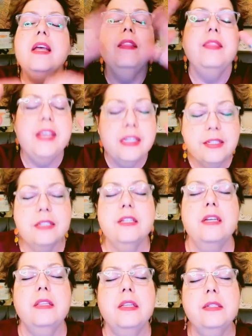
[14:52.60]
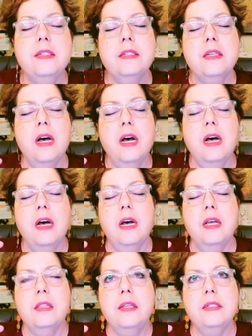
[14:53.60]
This is
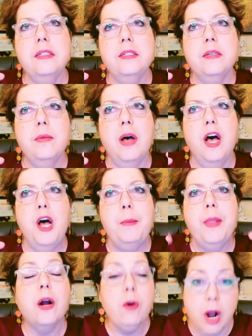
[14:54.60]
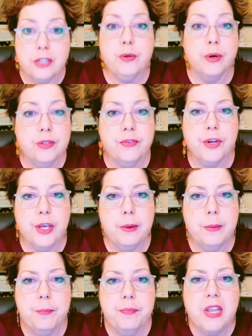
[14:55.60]
a crossroads for
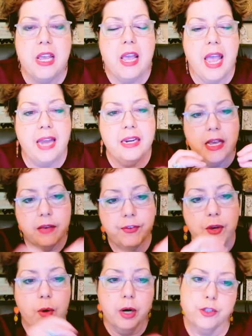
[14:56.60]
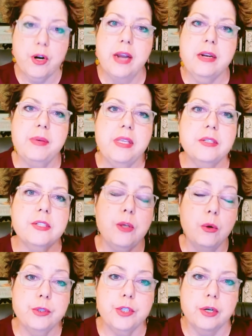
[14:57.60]
you. And if you are trying to be the
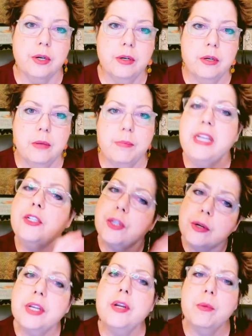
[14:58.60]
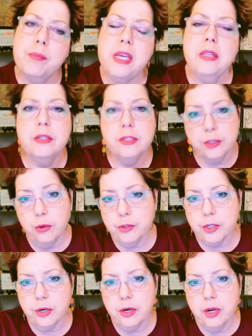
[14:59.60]
soldier make sure that you're being the
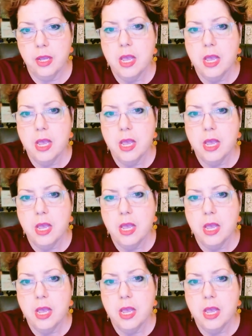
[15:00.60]
soldier.